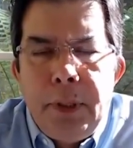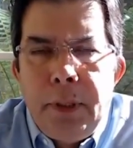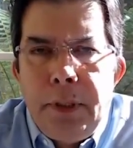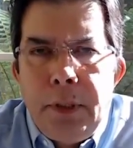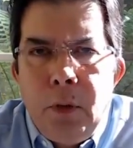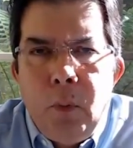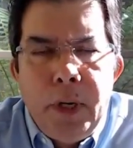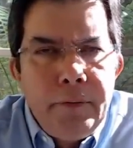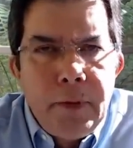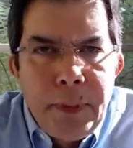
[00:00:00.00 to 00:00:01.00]
you know, one
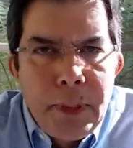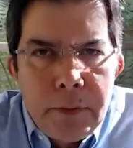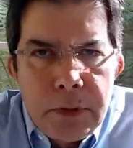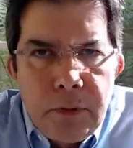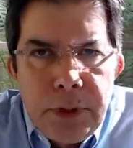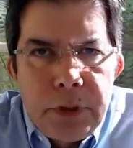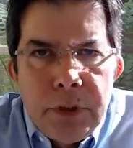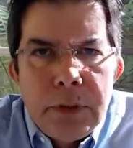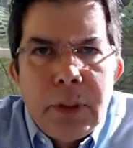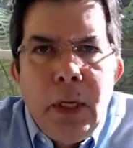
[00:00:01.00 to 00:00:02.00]
of the big
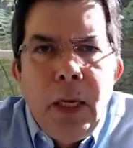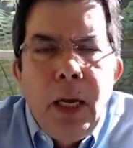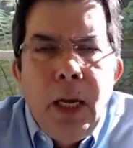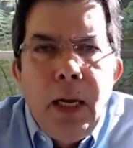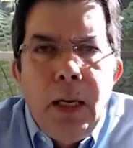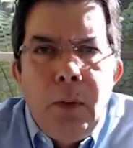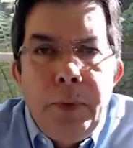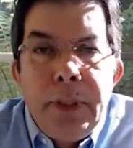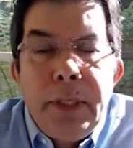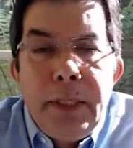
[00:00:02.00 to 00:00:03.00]
restrictions
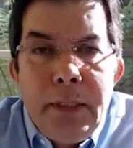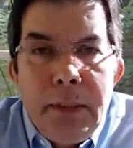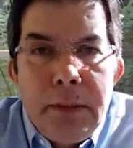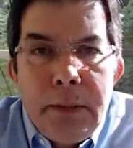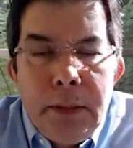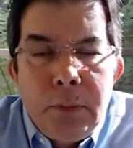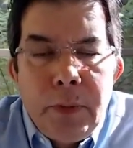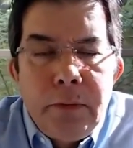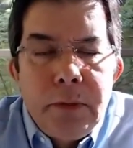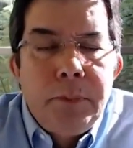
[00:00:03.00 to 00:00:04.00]
with kidney disease,
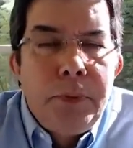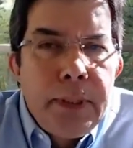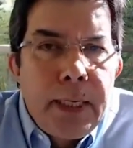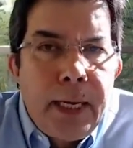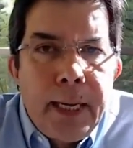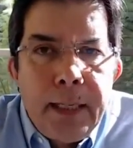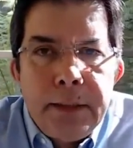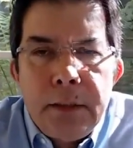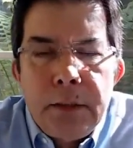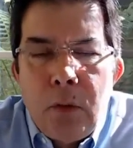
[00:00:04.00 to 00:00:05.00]
whether it's
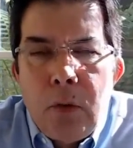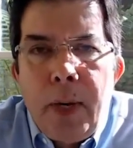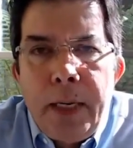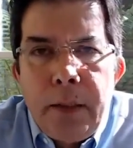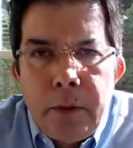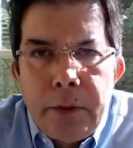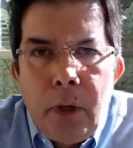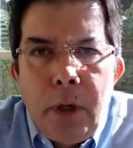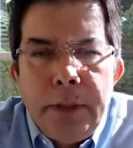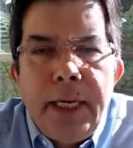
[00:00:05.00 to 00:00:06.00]
pre-dialysis or while you're
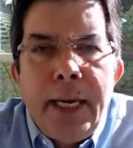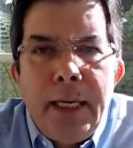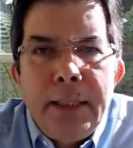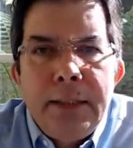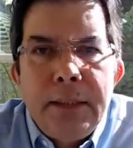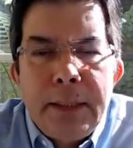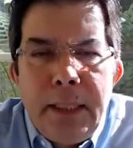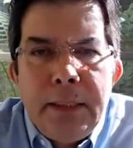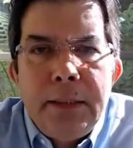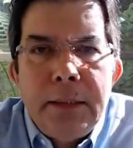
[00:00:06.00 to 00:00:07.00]
on dialysis,
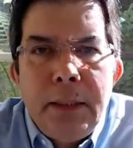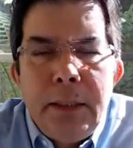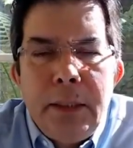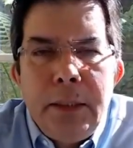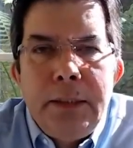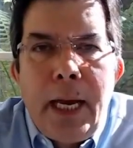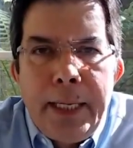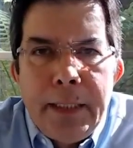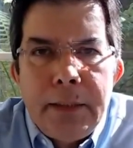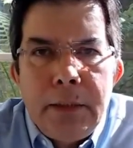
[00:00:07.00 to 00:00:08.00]
is
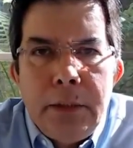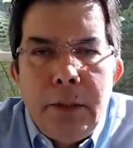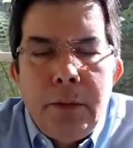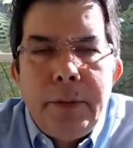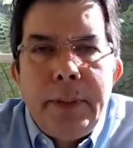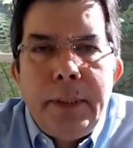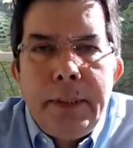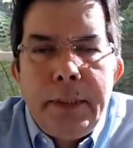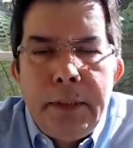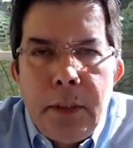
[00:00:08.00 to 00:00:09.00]
diet, you know.
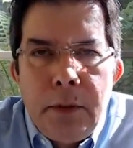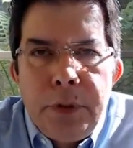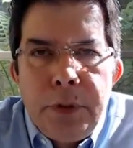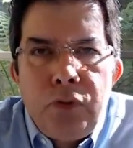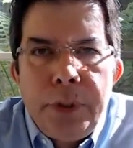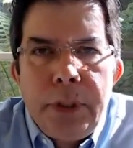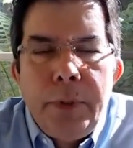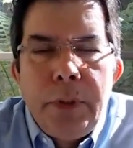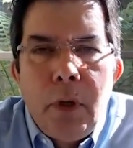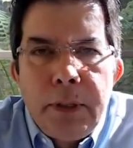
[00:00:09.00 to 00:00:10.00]
Restricting
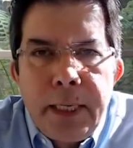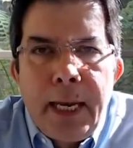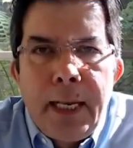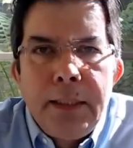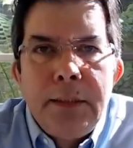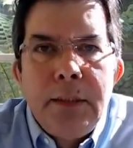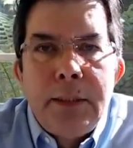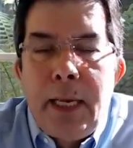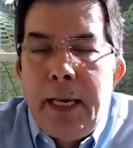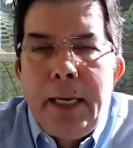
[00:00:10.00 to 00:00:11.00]
when you're on dialysis,
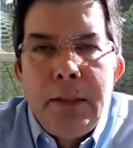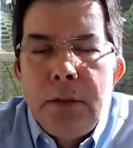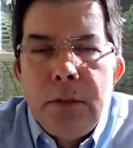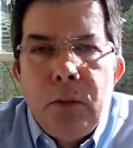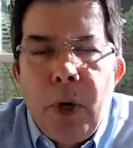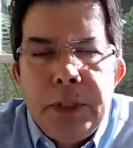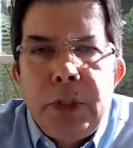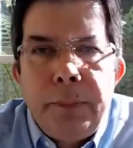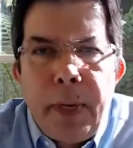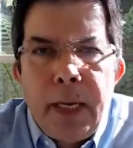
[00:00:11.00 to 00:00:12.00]
I had to watch
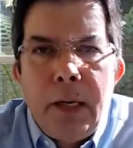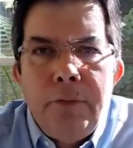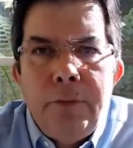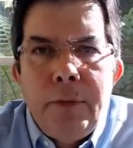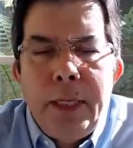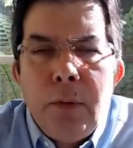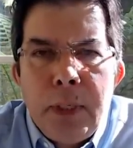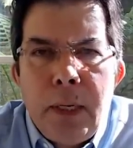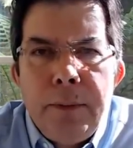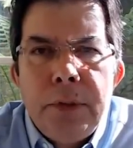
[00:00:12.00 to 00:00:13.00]
the amount of liquid
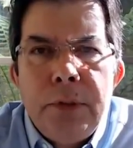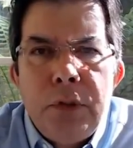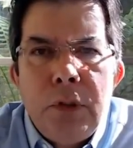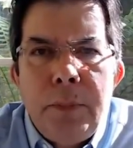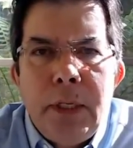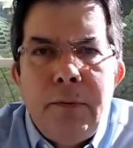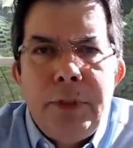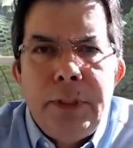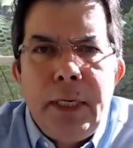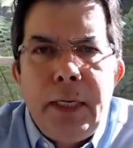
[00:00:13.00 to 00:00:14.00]
I was consuming
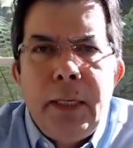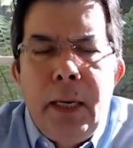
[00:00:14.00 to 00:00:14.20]
every day.